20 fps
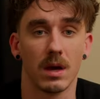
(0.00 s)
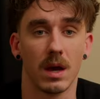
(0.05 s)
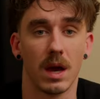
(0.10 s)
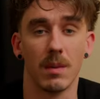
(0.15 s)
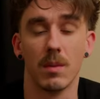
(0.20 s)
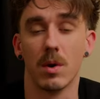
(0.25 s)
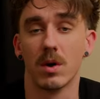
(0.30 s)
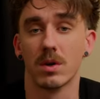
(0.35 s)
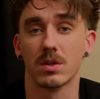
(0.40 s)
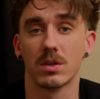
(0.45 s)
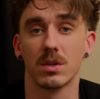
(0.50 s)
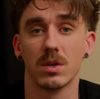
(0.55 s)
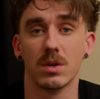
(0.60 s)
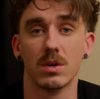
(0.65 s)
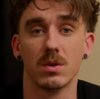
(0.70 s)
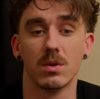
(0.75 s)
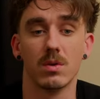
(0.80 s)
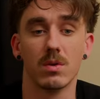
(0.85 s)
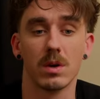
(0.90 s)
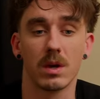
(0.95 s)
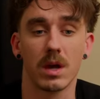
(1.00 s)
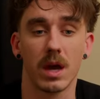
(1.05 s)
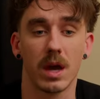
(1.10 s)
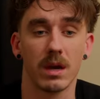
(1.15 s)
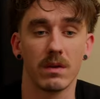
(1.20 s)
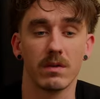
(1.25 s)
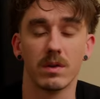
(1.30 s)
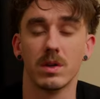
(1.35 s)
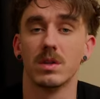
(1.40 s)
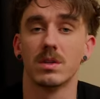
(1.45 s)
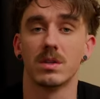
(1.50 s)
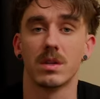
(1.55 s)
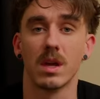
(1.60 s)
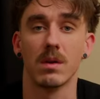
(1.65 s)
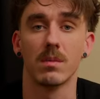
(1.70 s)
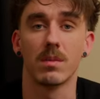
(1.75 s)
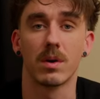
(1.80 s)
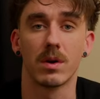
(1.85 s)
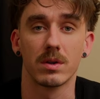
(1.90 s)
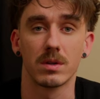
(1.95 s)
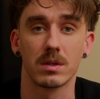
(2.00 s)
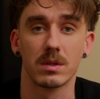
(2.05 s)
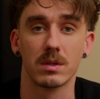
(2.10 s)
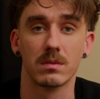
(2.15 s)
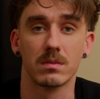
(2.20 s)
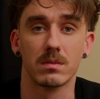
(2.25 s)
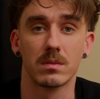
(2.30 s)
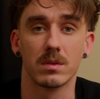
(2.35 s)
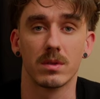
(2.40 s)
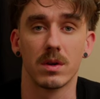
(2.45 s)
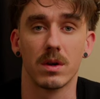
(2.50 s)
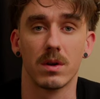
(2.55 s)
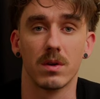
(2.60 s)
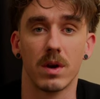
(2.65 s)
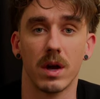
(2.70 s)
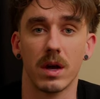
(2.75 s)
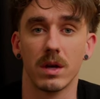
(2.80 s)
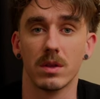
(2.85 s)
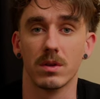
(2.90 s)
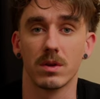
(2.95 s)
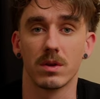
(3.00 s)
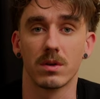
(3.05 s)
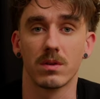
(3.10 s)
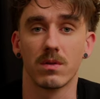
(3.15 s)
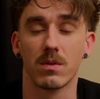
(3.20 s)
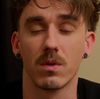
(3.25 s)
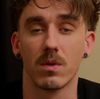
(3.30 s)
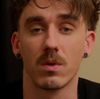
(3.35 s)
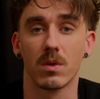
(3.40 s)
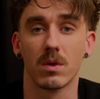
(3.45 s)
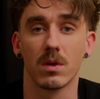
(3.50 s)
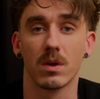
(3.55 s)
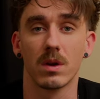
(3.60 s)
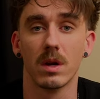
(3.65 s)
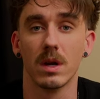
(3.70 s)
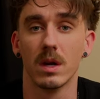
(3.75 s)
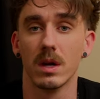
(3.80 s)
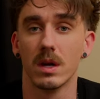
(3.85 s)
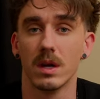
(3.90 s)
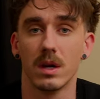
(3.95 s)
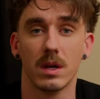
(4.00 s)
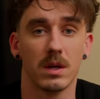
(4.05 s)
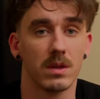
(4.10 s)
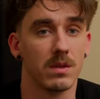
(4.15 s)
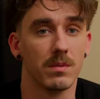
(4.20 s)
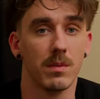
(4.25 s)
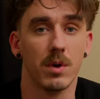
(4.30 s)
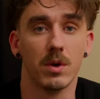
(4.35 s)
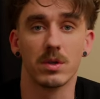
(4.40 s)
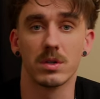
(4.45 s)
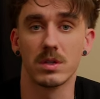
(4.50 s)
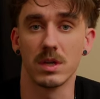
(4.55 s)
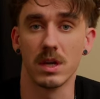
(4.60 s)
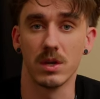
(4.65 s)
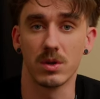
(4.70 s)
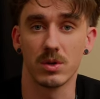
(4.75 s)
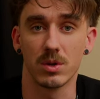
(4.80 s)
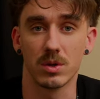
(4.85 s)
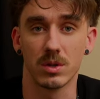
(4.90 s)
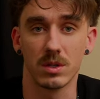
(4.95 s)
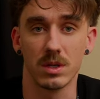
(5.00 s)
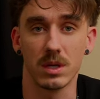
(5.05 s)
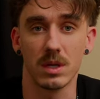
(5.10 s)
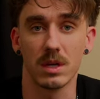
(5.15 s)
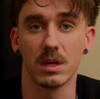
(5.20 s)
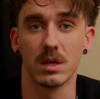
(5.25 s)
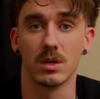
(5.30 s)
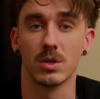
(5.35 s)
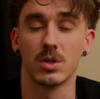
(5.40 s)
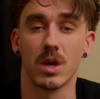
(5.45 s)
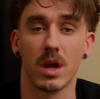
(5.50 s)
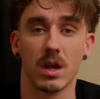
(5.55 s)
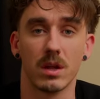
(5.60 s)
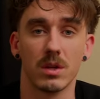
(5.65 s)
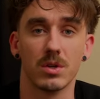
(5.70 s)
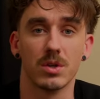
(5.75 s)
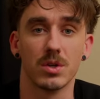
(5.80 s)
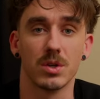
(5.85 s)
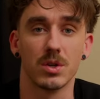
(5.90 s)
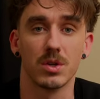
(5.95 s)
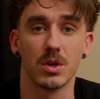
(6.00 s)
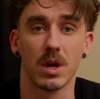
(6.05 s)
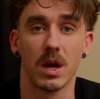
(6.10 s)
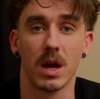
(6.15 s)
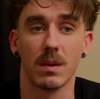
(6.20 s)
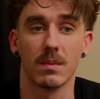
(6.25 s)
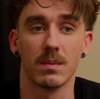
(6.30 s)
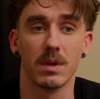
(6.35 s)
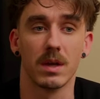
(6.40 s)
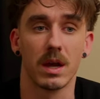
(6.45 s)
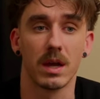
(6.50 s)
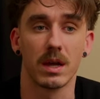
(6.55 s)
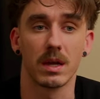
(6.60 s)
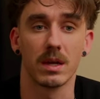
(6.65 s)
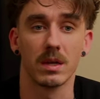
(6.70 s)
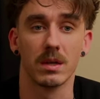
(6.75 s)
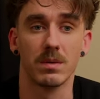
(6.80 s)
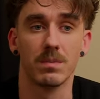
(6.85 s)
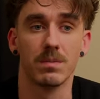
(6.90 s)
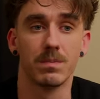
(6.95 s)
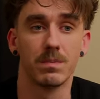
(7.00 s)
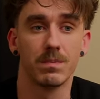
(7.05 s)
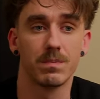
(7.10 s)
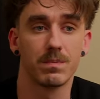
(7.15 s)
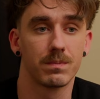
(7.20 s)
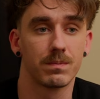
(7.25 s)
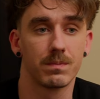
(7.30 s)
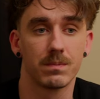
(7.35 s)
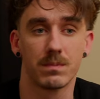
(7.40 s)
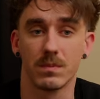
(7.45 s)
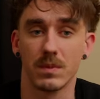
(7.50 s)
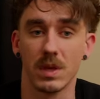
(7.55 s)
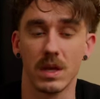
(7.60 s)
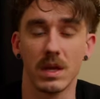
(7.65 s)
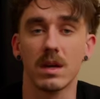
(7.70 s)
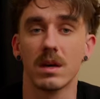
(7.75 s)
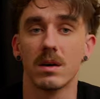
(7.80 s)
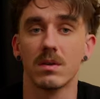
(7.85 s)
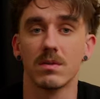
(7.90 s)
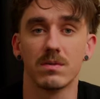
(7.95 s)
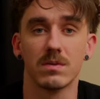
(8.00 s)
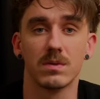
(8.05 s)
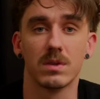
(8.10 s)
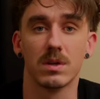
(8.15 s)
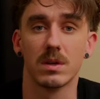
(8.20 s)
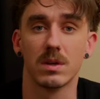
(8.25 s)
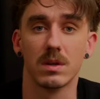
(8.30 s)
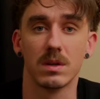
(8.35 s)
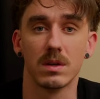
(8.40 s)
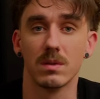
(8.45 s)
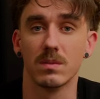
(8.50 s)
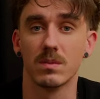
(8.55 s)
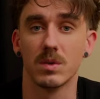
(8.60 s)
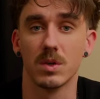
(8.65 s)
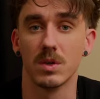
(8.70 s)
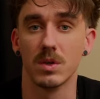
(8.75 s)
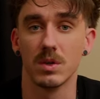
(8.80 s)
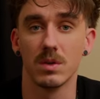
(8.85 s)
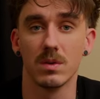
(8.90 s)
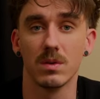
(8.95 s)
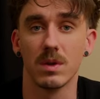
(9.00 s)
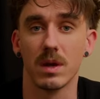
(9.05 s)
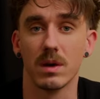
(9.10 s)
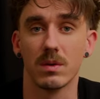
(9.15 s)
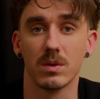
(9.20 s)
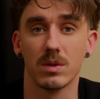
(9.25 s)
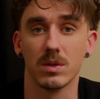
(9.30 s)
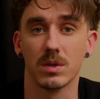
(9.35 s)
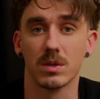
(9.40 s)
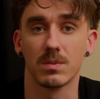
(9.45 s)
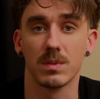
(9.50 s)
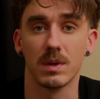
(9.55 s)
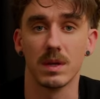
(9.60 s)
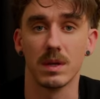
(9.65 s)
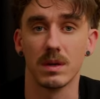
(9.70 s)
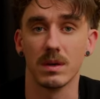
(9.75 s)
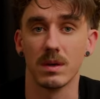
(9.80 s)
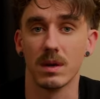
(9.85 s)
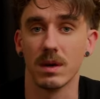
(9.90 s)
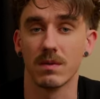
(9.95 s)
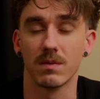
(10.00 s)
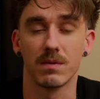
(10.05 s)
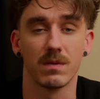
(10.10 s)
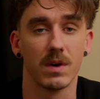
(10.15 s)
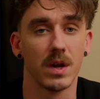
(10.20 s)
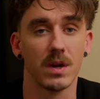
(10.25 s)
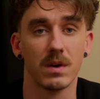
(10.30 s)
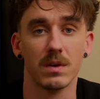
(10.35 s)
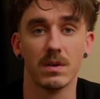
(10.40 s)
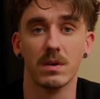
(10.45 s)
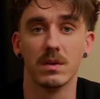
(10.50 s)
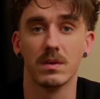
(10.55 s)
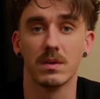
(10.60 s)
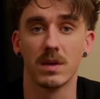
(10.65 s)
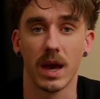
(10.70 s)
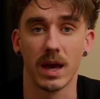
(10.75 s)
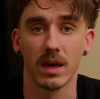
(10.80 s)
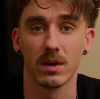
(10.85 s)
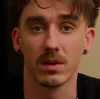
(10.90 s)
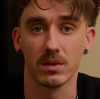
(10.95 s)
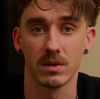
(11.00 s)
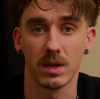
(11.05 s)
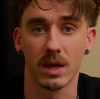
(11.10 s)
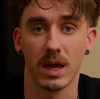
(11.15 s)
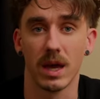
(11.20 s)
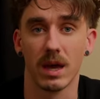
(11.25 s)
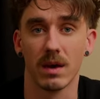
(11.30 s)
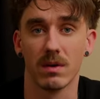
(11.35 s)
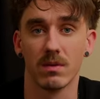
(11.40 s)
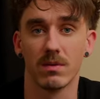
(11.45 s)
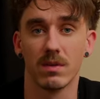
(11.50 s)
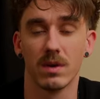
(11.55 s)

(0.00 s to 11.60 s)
I'm also kind of an insane person, so I looked for the most interesting and challenging job that I could think of to, to do that would just be a fun title to have.